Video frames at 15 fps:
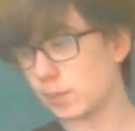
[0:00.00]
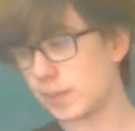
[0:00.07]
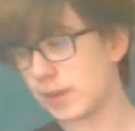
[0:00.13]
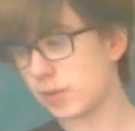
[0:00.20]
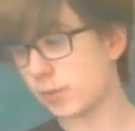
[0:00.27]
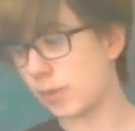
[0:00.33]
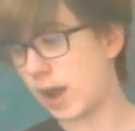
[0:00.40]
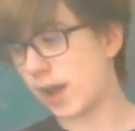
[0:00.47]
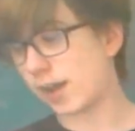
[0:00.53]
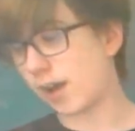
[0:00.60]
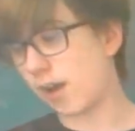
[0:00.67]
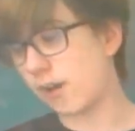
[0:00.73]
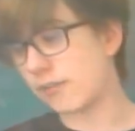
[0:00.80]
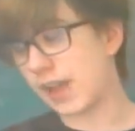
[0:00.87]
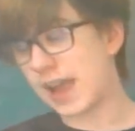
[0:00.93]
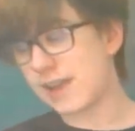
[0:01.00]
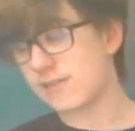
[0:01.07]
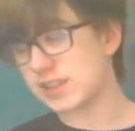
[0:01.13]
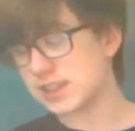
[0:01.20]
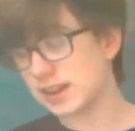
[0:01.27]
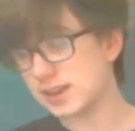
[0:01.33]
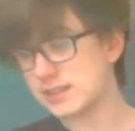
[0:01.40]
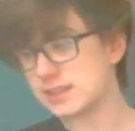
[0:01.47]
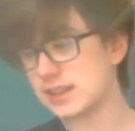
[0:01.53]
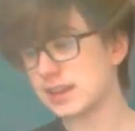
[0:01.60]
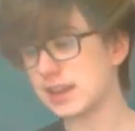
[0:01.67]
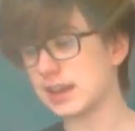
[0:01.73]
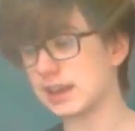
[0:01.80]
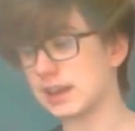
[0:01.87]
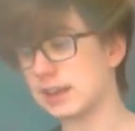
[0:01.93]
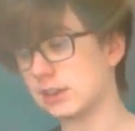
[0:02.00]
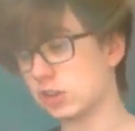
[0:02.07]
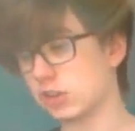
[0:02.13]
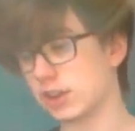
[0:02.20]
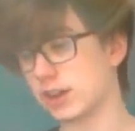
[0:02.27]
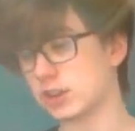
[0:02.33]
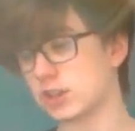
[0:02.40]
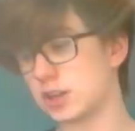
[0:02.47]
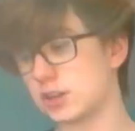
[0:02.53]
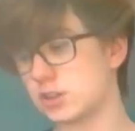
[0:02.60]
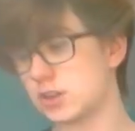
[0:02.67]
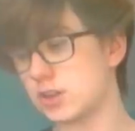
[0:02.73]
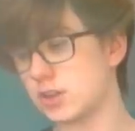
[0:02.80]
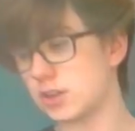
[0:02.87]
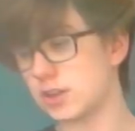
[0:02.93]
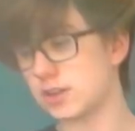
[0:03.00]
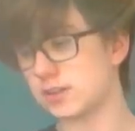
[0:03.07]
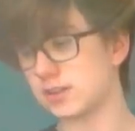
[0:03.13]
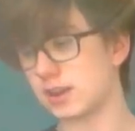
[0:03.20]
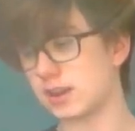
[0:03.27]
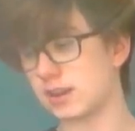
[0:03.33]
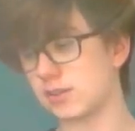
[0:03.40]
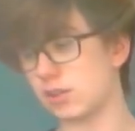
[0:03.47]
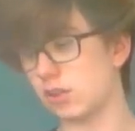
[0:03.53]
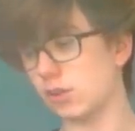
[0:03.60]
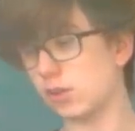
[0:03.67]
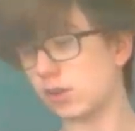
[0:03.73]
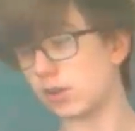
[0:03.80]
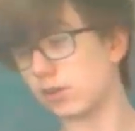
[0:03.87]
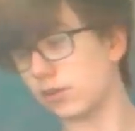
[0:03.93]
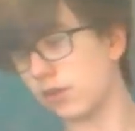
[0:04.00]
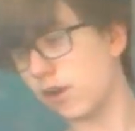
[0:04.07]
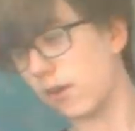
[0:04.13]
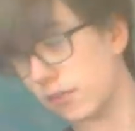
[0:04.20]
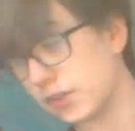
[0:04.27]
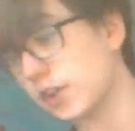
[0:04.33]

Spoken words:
be the work of A.D. Dicey, An Introduction to the Study of the Law of